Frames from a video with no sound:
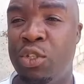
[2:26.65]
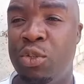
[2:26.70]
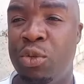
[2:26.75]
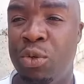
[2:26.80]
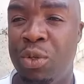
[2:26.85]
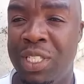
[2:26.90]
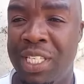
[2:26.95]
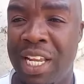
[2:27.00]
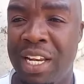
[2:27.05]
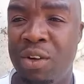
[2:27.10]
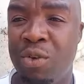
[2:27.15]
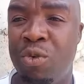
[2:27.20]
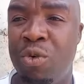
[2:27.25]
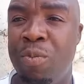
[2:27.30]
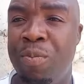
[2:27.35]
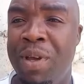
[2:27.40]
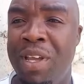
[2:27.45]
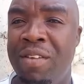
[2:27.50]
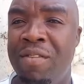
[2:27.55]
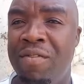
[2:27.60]
Thokozani
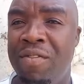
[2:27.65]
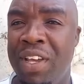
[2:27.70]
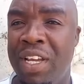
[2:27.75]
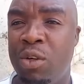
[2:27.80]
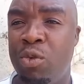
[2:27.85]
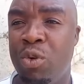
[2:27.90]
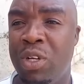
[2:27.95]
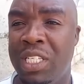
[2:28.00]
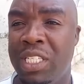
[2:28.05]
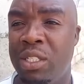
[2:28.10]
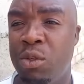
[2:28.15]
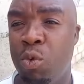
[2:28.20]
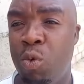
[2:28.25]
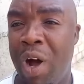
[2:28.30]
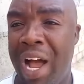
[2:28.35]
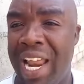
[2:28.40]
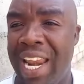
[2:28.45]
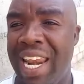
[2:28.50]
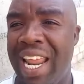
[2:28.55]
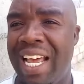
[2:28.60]
in fact, was the
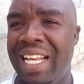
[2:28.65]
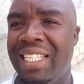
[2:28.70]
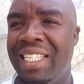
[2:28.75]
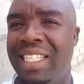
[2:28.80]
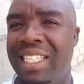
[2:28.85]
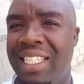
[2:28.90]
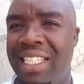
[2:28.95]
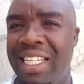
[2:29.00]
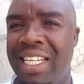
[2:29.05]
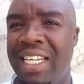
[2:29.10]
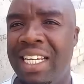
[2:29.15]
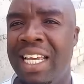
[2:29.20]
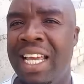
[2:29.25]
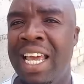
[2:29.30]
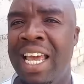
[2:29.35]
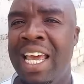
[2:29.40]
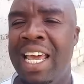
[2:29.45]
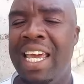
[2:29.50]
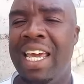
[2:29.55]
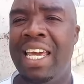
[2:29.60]
one assisting
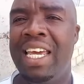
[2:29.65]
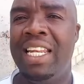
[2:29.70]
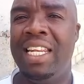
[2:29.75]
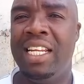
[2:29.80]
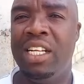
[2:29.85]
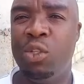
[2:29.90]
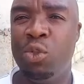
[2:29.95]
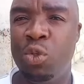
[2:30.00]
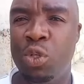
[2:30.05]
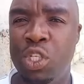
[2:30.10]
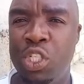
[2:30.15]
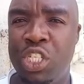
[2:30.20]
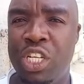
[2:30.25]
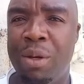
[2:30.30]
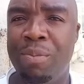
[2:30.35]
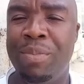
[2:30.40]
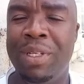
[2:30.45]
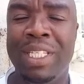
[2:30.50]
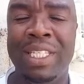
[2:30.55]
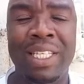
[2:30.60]
Nelson
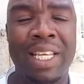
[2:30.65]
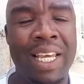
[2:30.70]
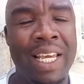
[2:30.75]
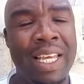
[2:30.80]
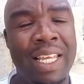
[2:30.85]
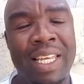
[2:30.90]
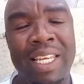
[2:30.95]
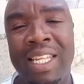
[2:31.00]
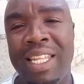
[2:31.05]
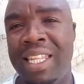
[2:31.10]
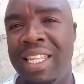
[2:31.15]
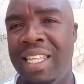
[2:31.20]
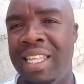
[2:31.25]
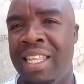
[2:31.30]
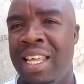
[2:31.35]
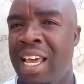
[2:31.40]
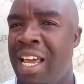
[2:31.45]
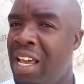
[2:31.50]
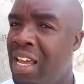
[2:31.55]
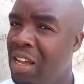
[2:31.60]
Chamisa in
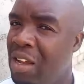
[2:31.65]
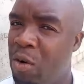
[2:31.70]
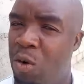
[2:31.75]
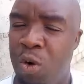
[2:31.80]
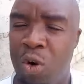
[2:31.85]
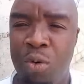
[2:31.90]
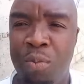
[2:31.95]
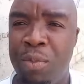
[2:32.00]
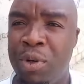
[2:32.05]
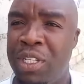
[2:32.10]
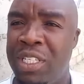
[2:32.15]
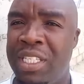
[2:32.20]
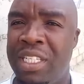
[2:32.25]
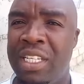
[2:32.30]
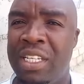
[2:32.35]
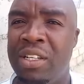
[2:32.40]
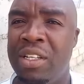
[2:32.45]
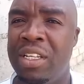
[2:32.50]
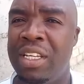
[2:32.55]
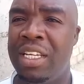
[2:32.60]
almost
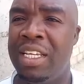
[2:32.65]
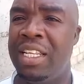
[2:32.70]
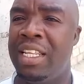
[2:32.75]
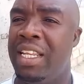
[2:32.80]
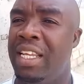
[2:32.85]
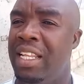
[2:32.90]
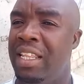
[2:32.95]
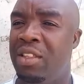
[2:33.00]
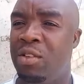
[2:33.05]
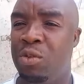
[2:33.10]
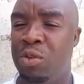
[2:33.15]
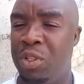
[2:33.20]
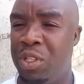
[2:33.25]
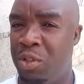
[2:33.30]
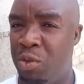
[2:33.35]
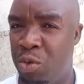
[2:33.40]
in, in to,